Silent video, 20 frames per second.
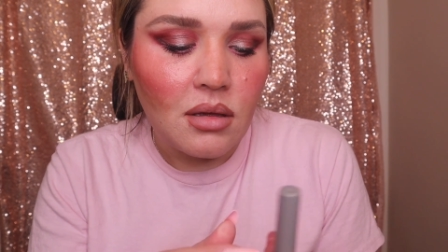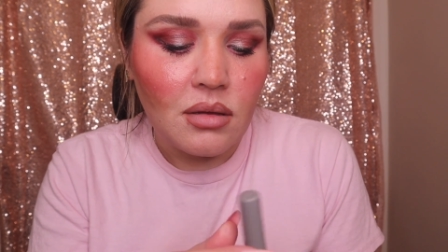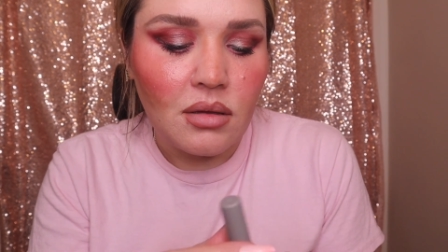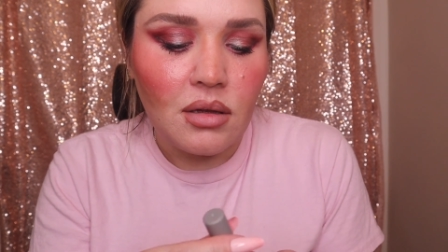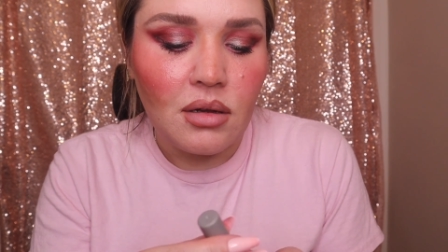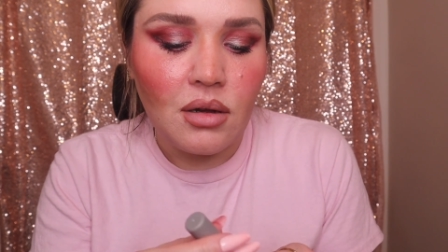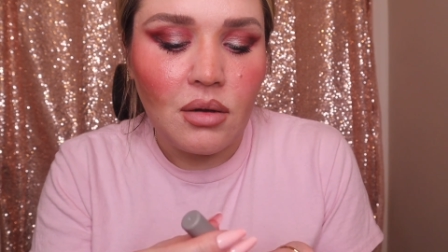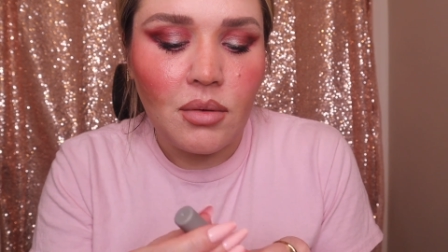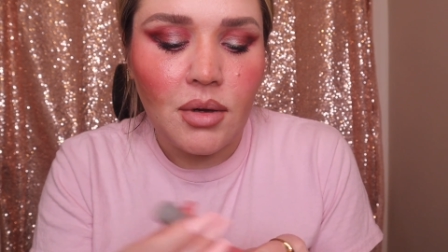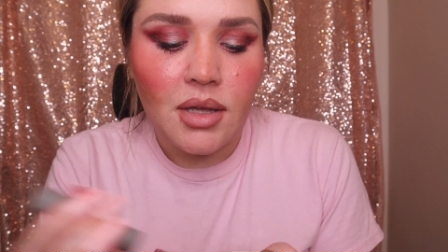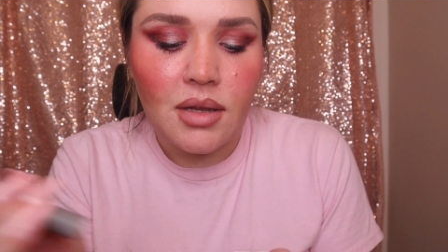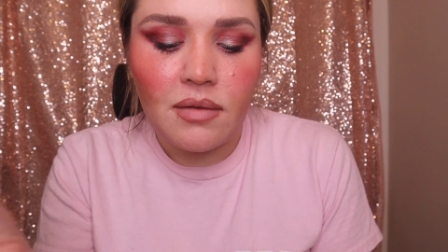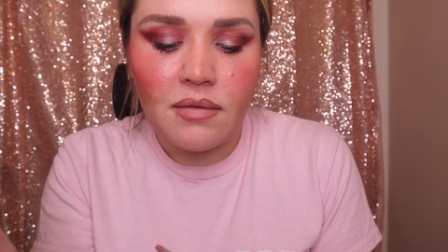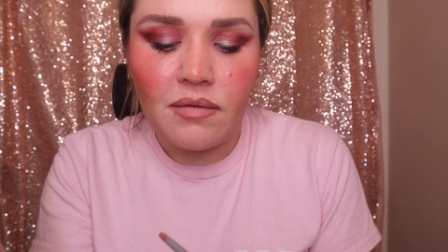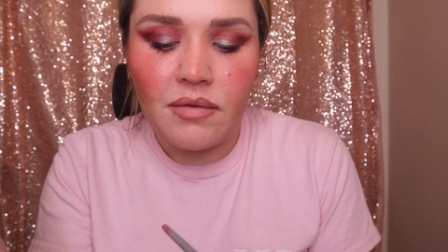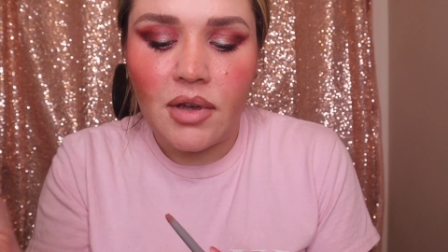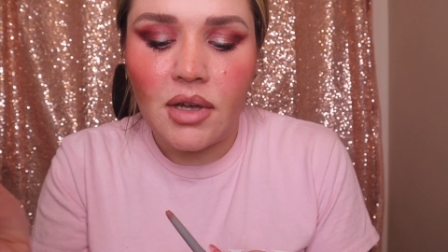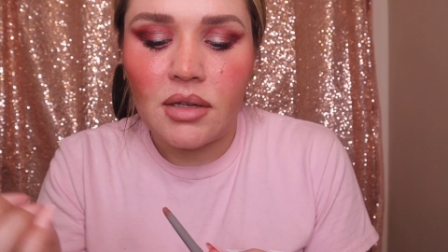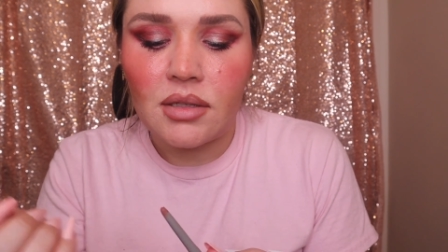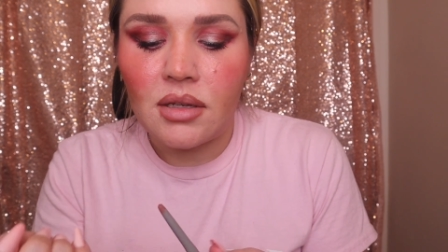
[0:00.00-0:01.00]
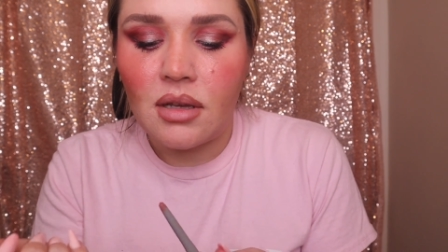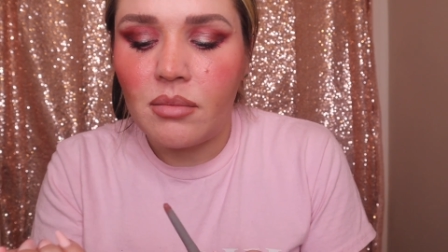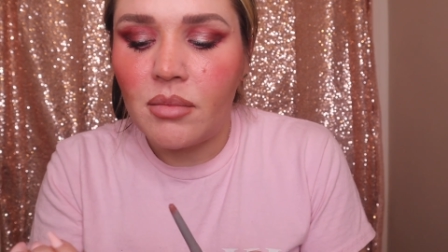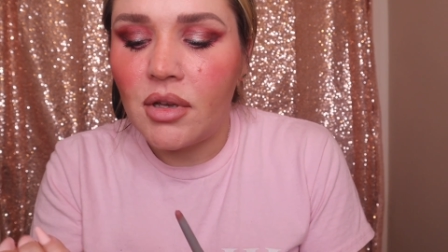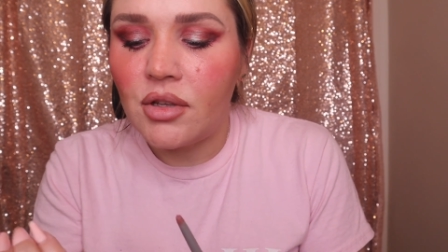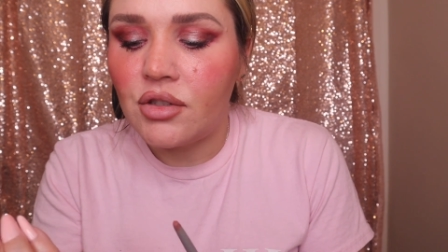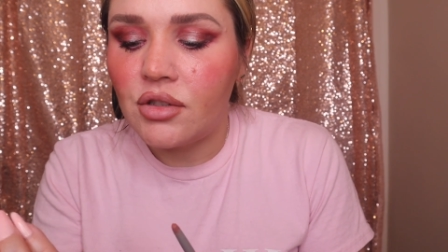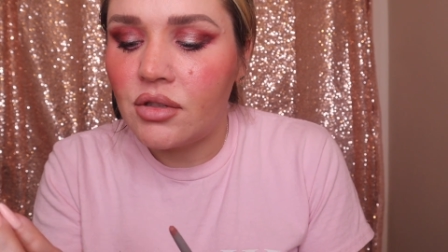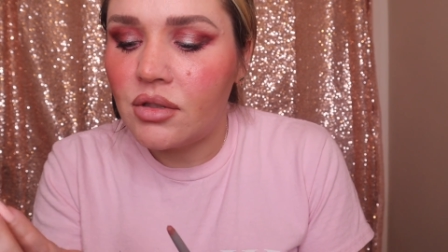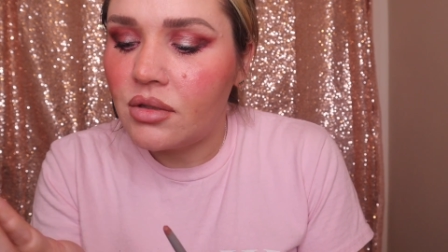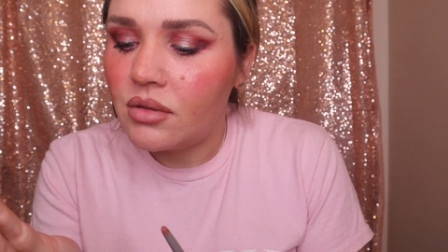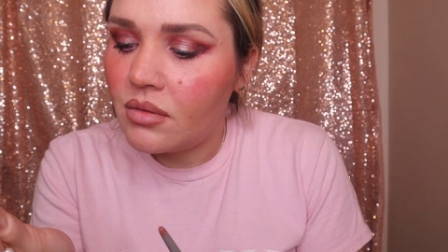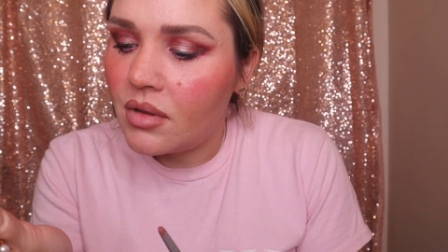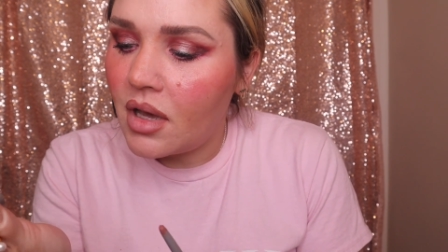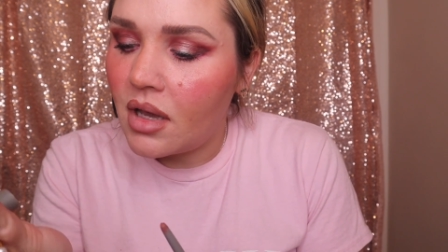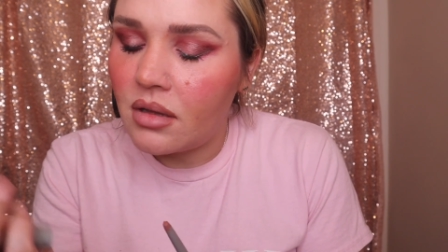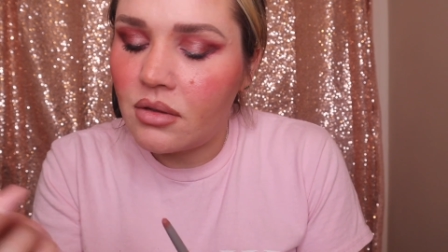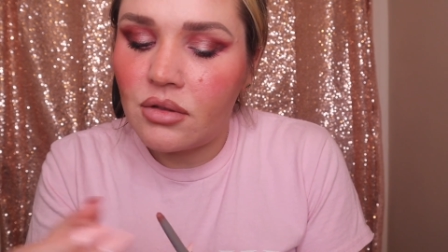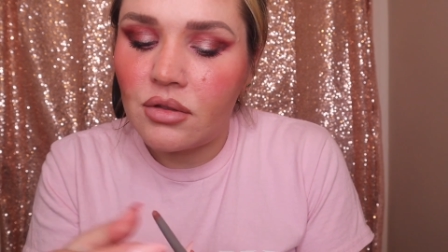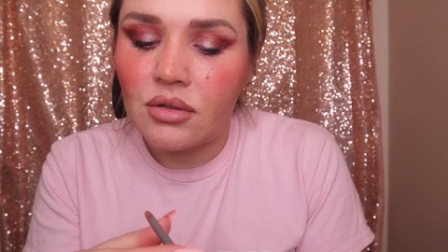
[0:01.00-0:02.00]
You know what? In fact, I might just do
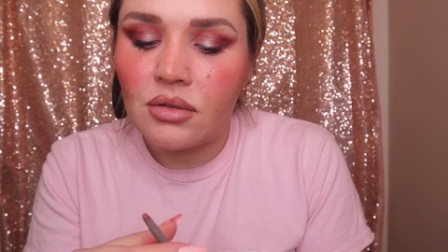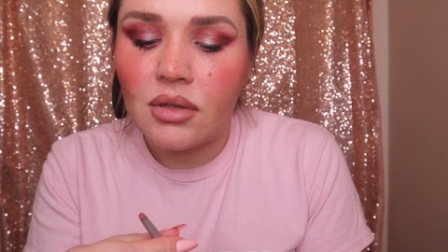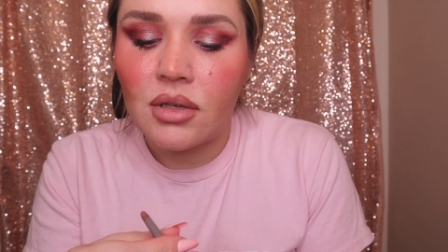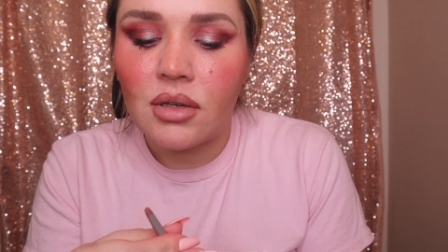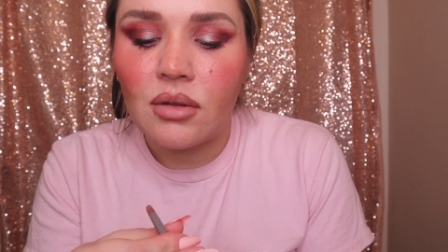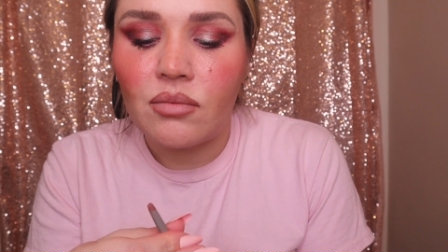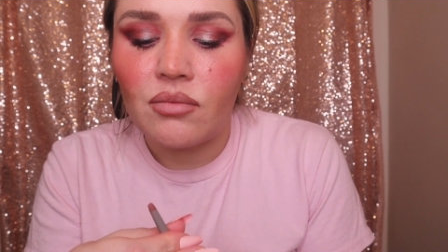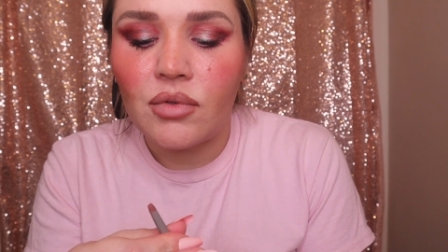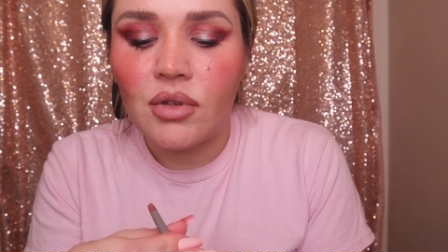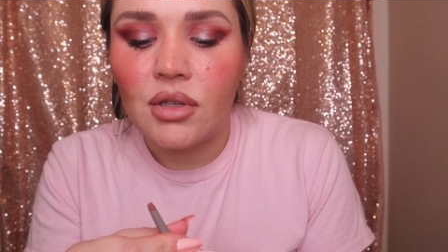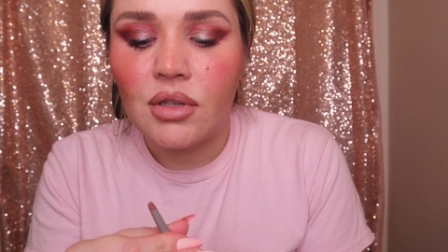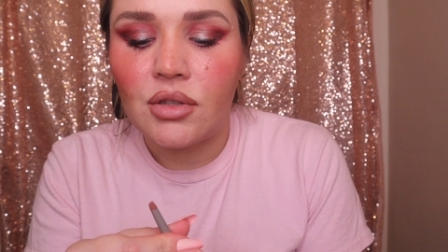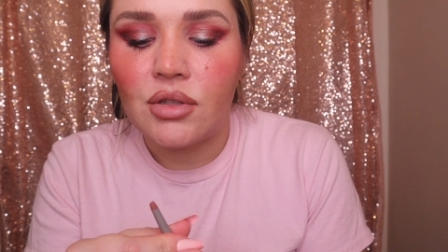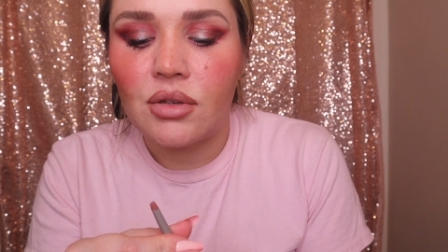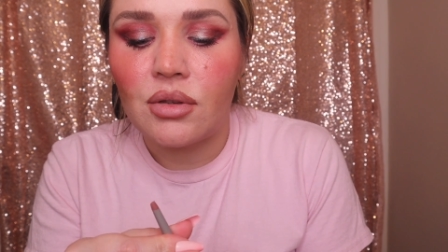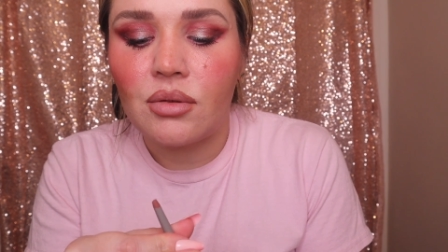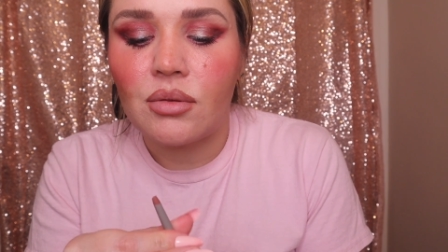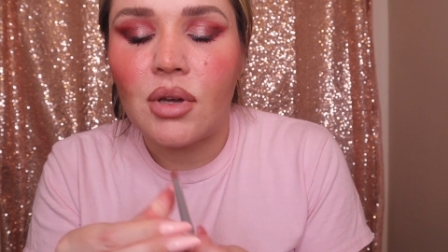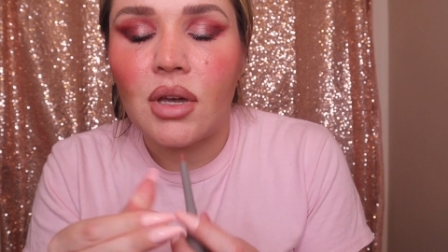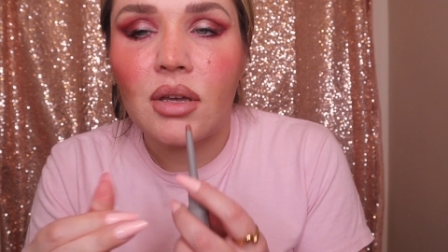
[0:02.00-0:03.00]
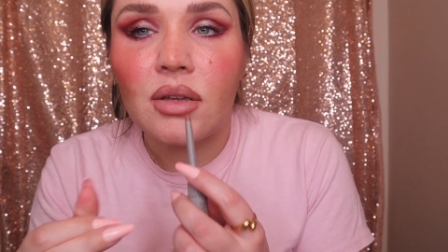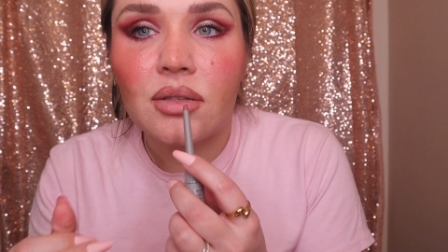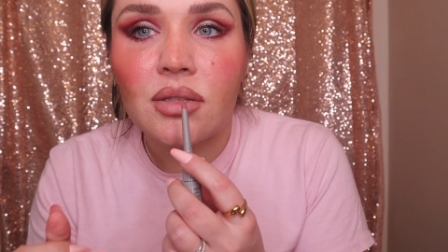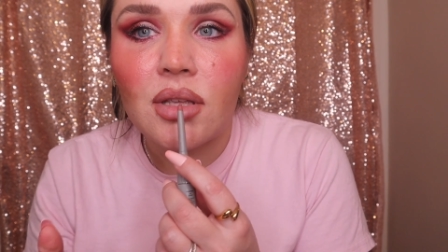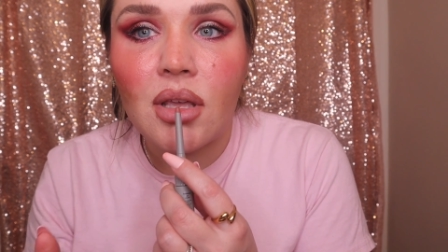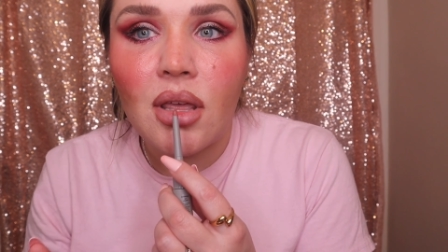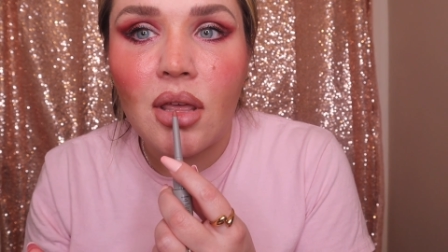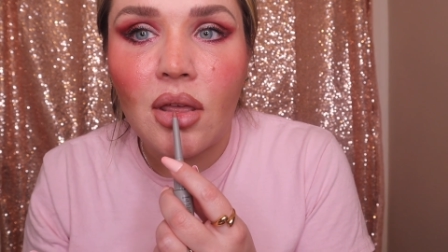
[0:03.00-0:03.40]
that just so I can really show you guys.